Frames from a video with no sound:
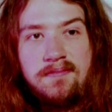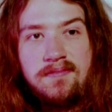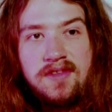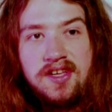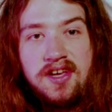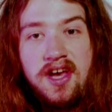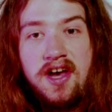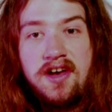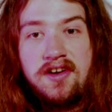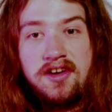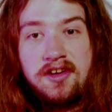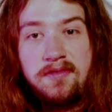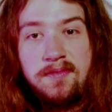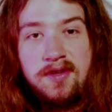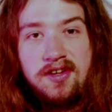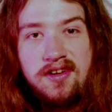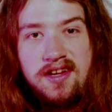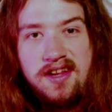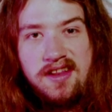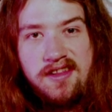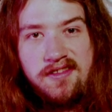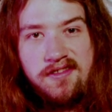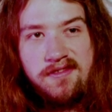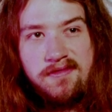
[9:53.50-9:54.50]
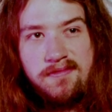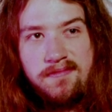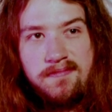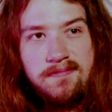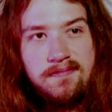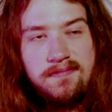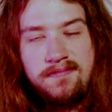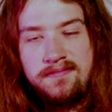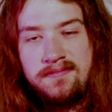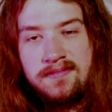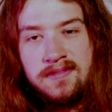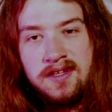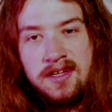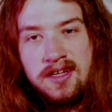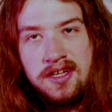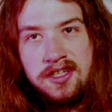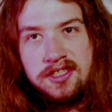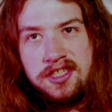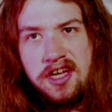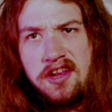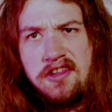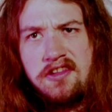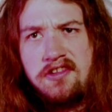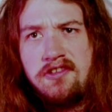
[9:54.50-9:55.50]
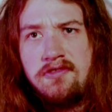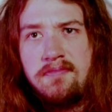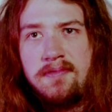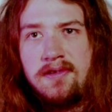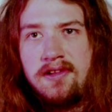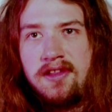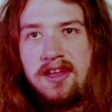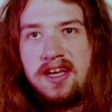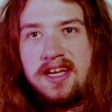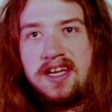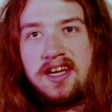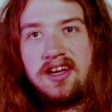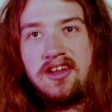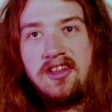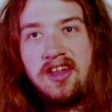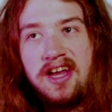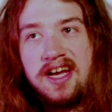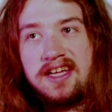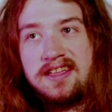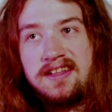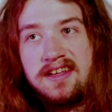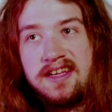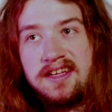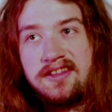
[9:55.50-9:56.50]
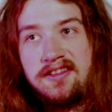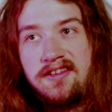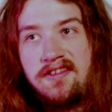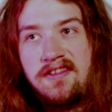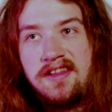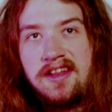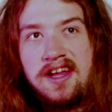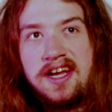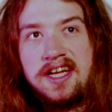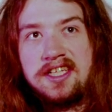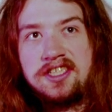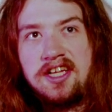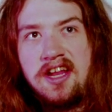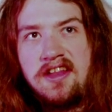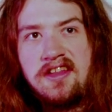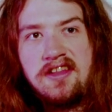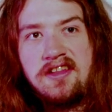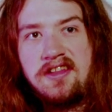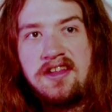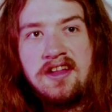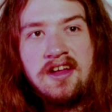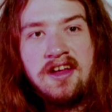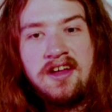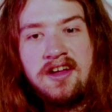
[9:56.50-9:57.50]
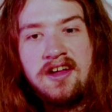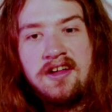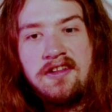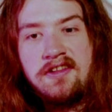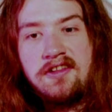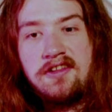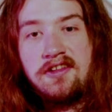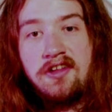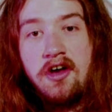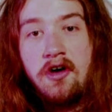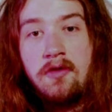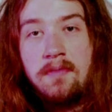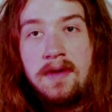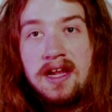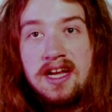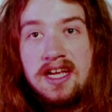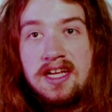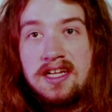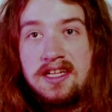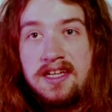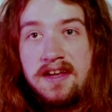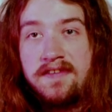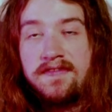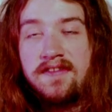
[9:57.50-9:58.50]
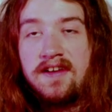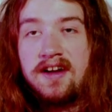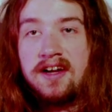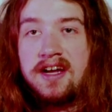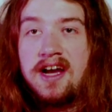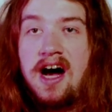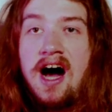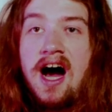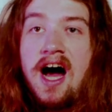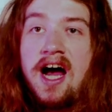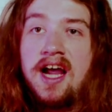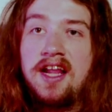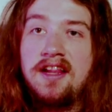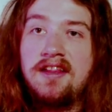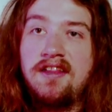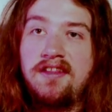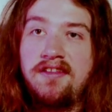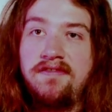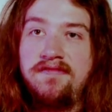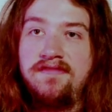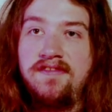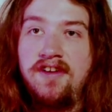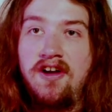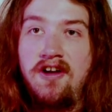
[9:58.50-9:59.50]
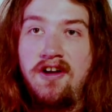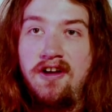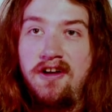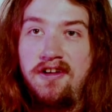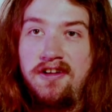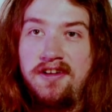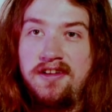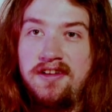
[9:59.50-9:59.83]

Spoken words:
yo-yo community's just super like eclectic. There's like just so many different kinds of nerd